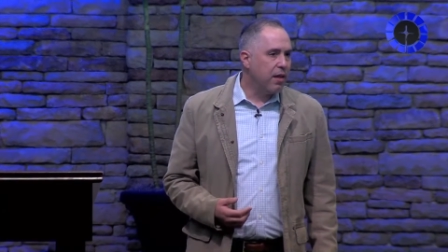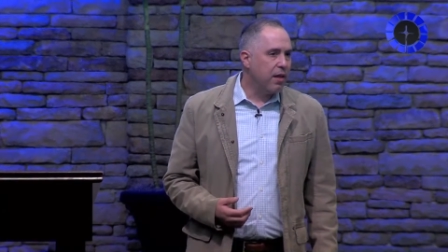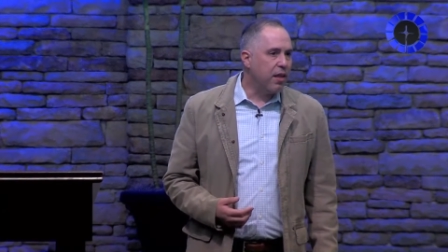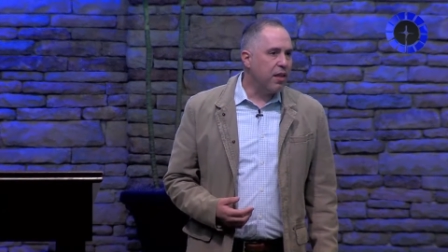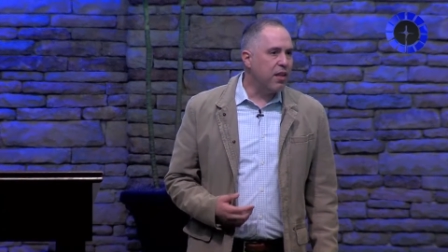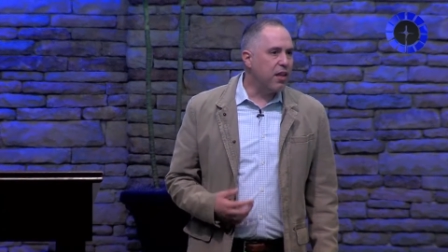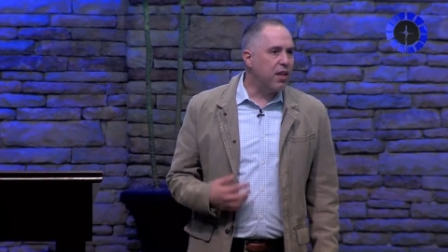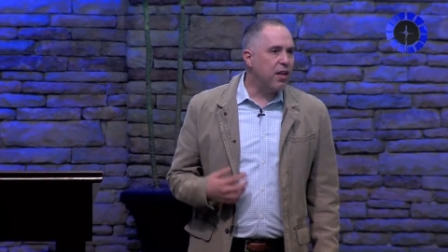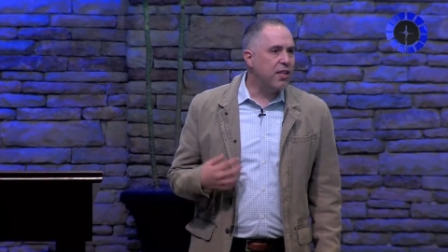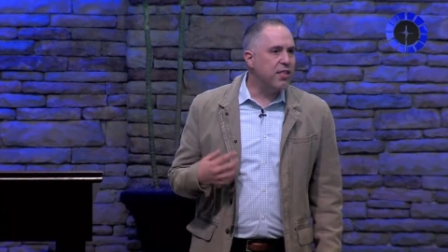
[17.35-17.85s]

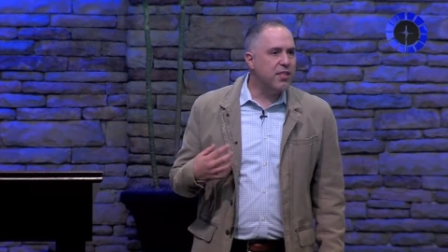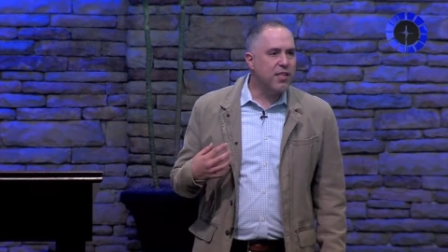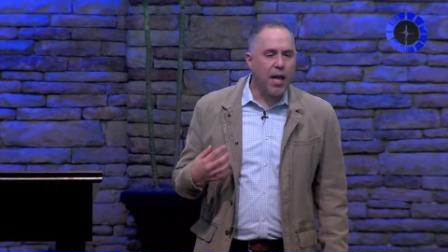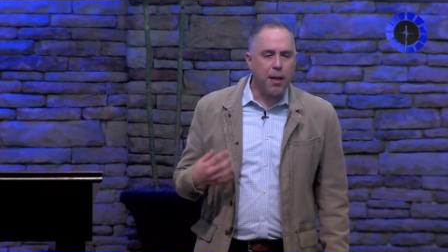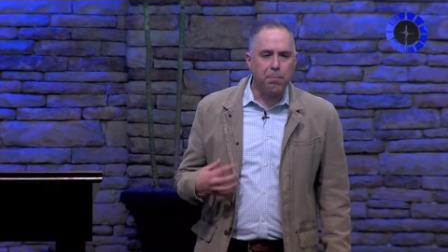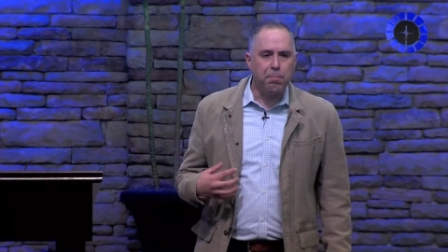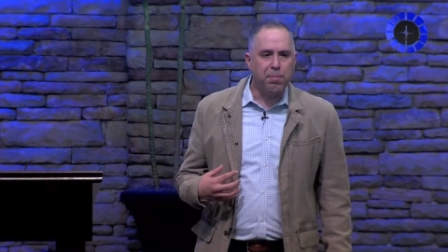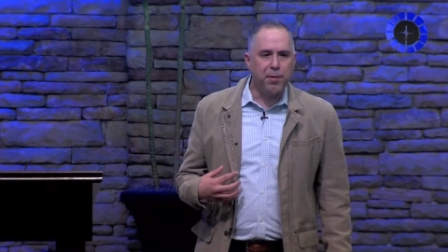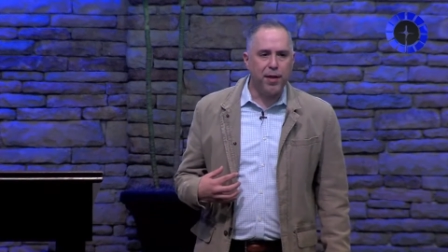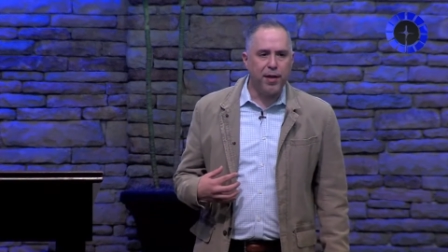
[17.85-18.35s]
And it is that
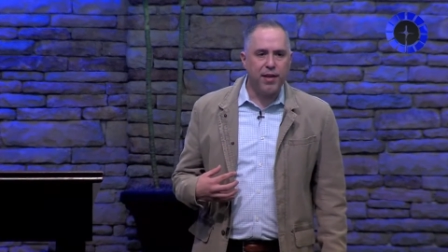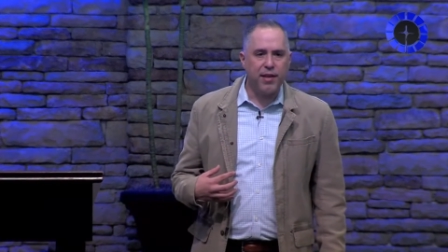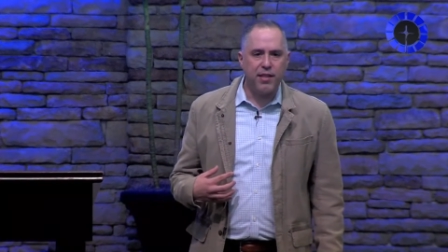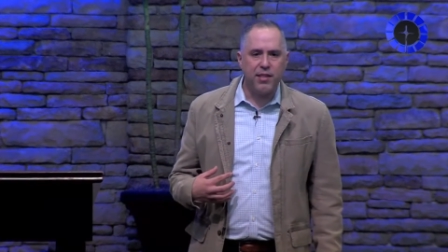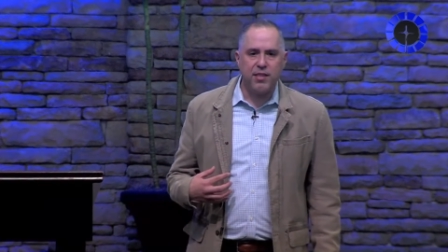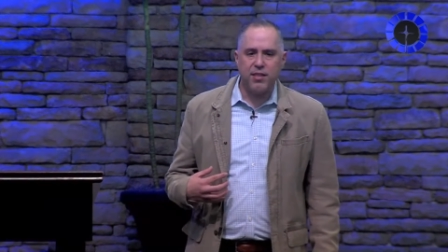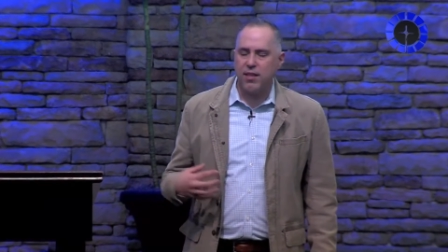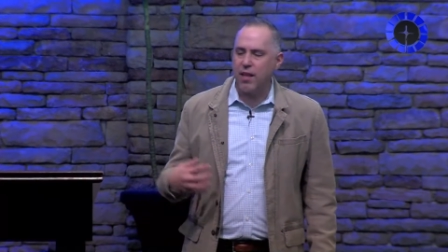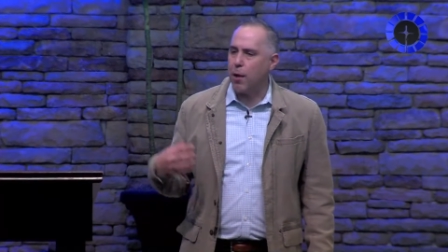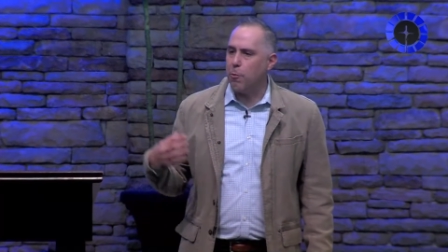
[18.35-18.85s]

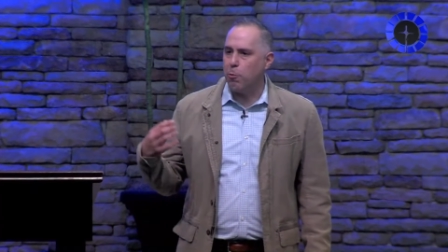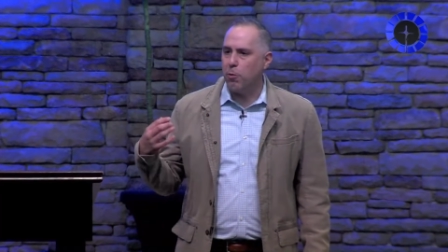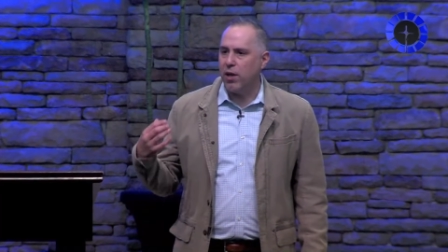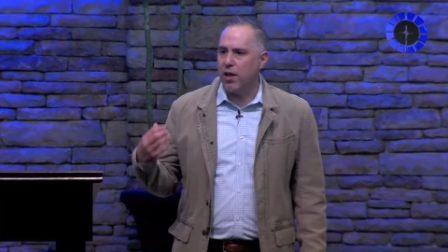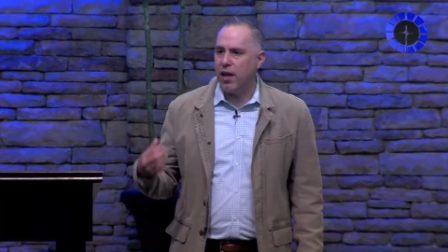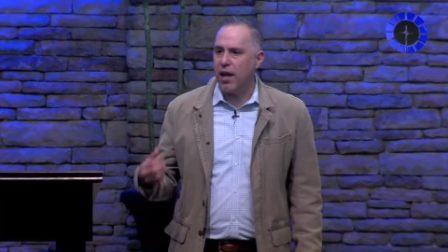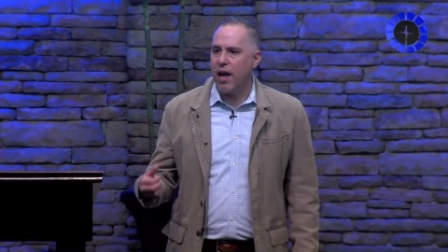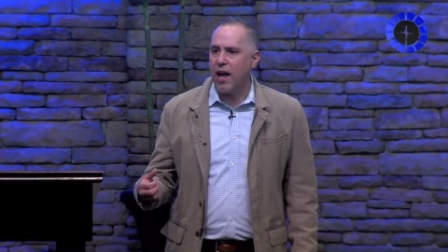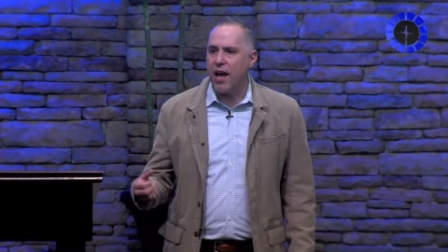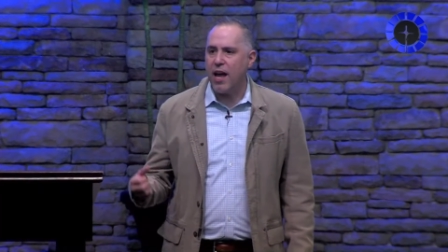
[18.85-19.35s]
peace that we
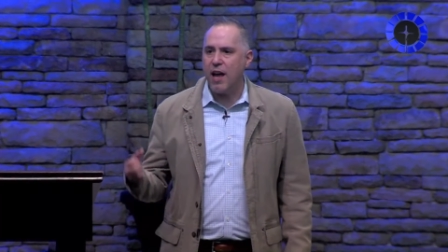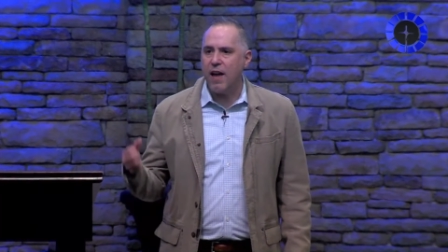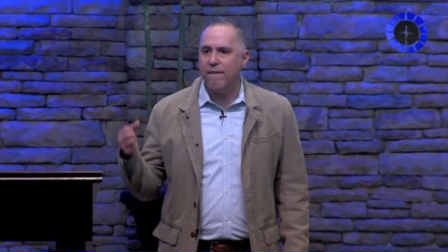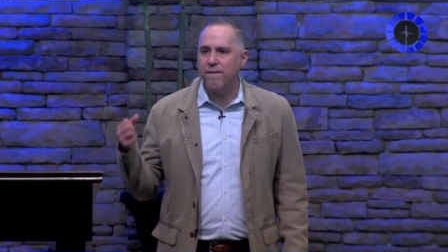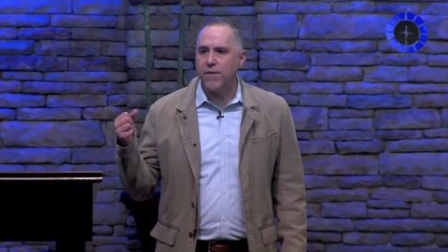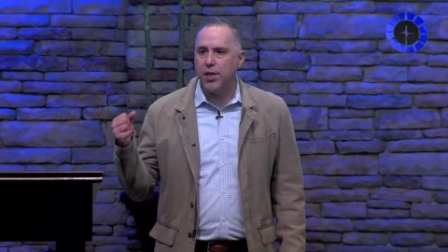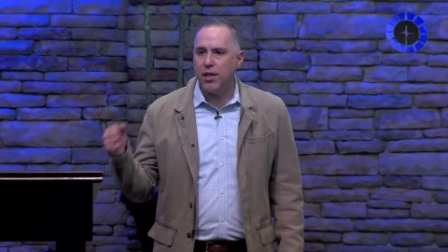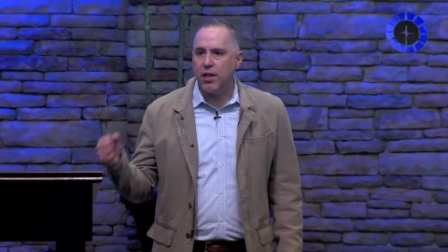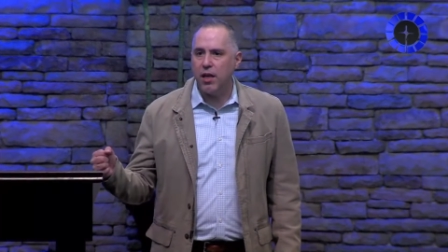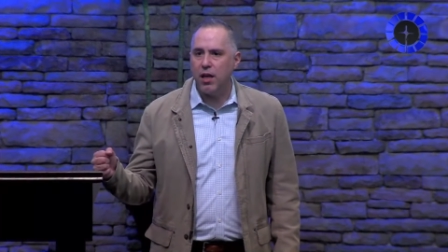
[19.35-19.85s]
have
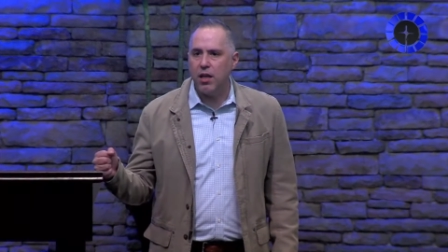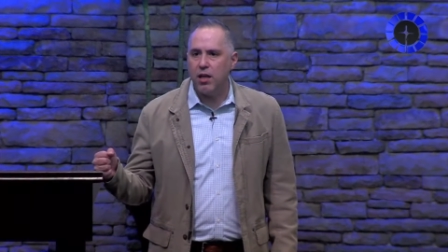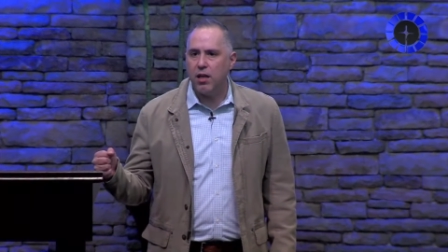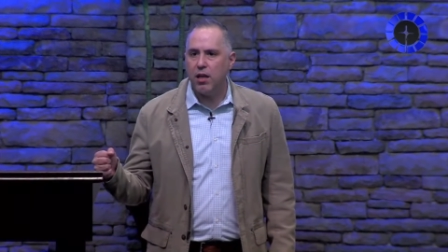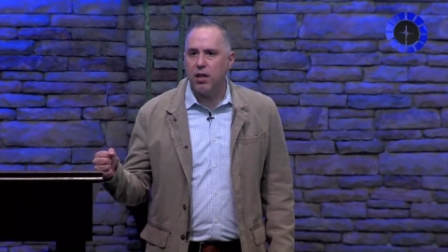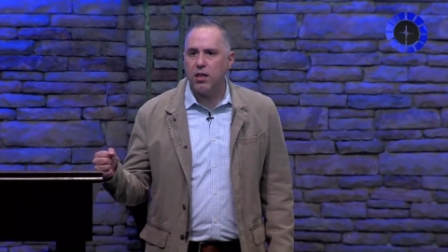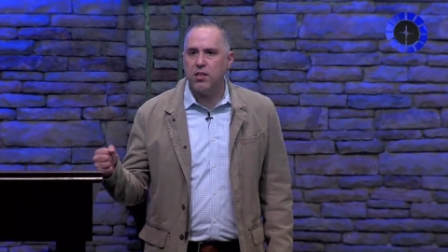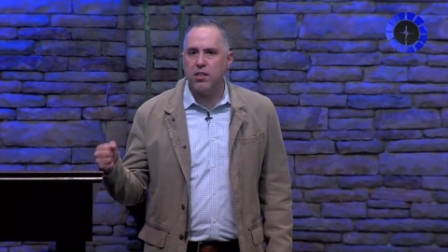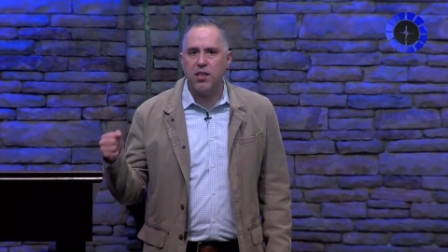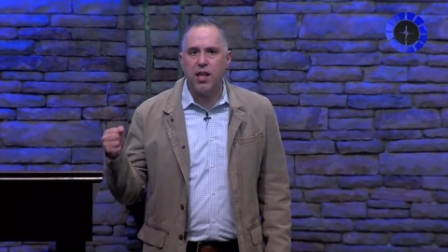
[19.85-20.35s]
in
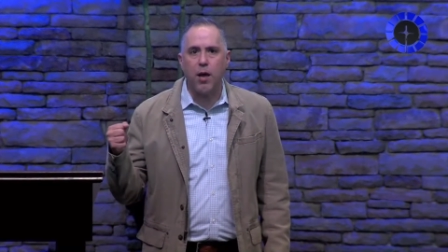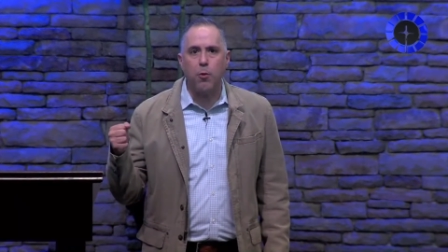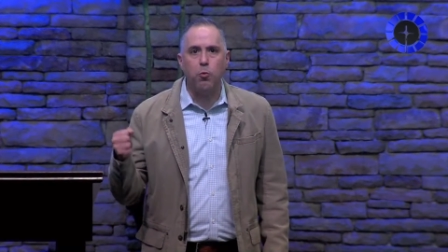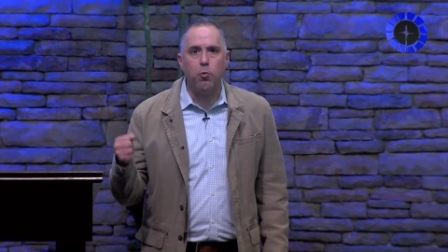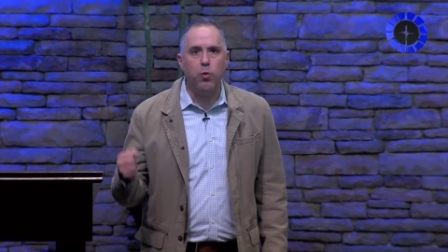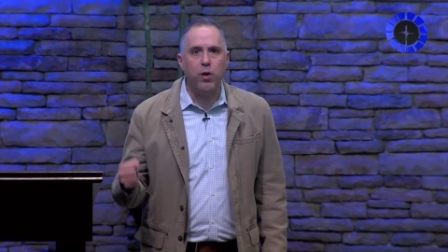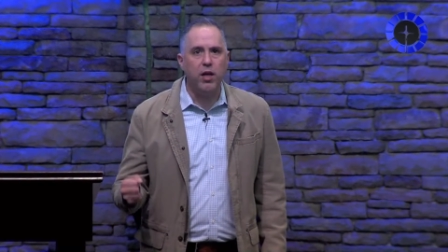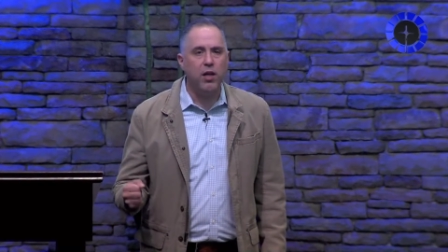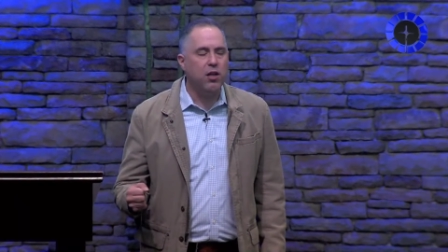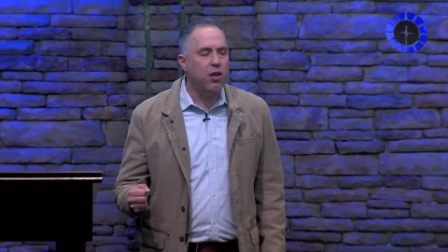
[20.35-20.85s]
us that
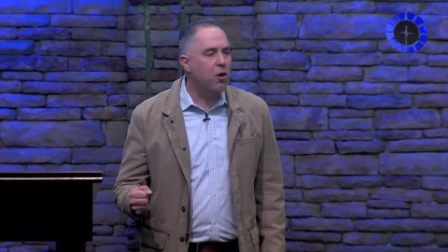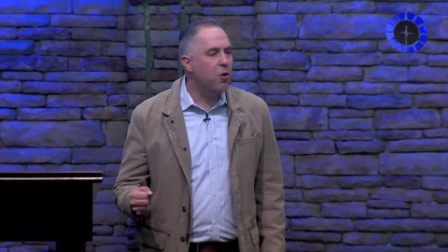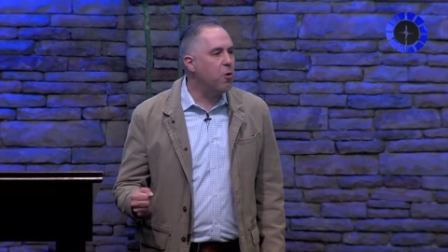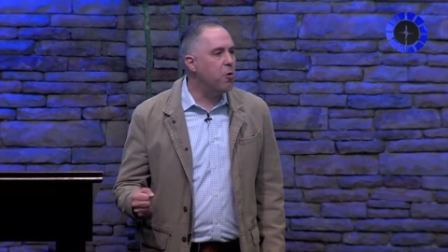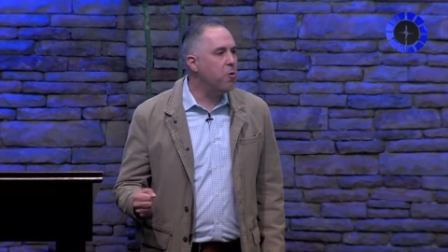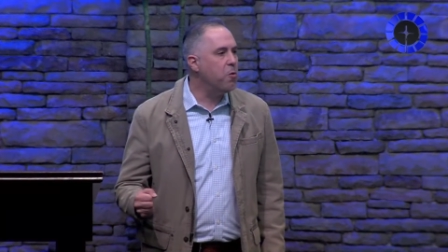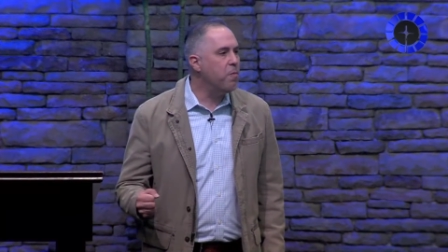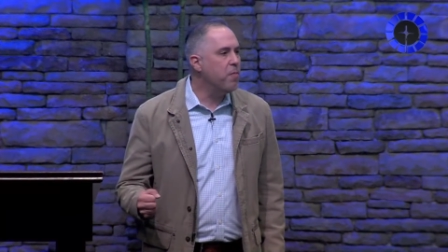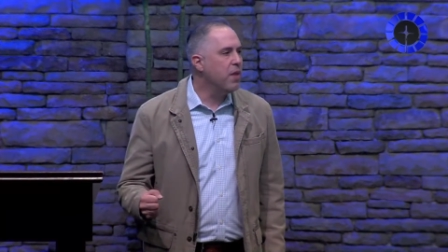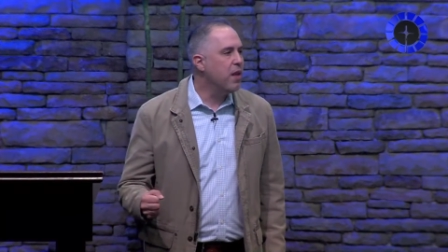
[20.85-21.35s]
we know